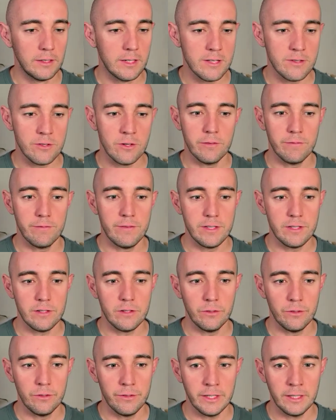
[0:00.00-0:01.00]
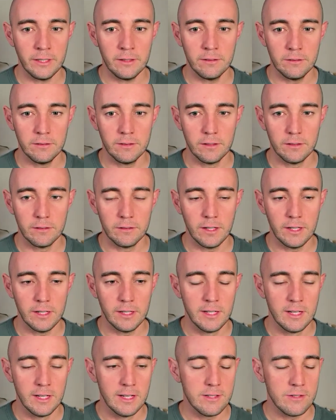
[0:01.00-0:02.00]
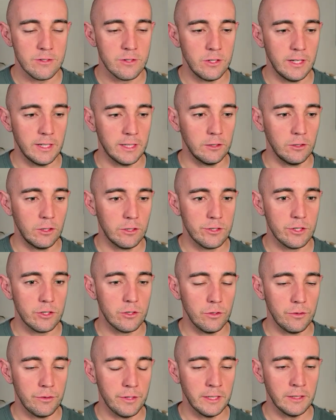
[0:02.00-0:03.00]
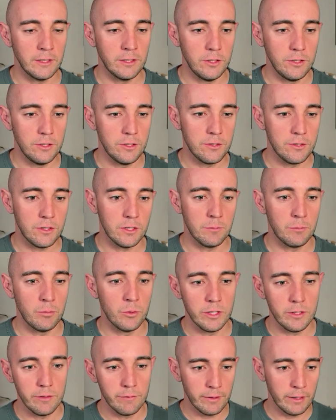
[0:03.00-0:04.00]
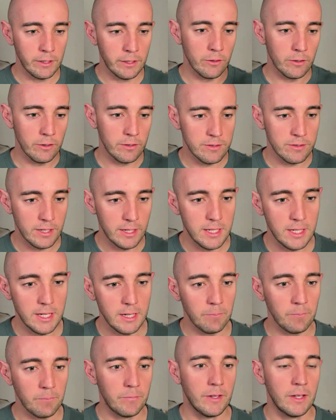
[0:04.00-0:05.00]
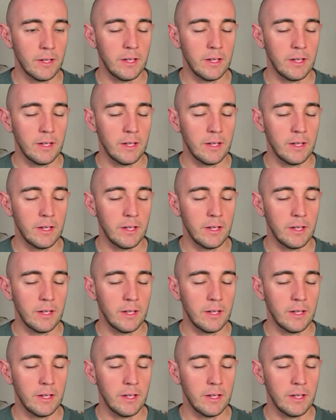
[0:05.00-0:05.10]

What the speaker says: It's not a physical thing, right? It's not like a logical thing that you're just going to point your finger on and say, yep.